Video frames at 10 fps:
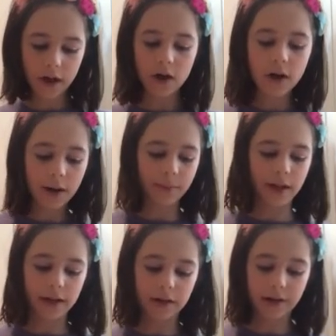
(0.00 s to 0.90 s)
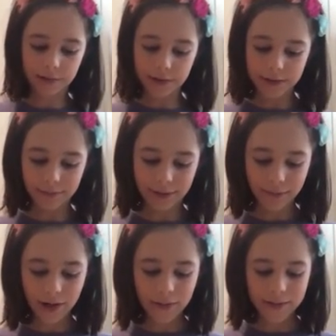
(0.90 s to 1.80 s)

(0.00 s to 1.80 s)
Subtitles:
though, I'm like, okay, there's something wrong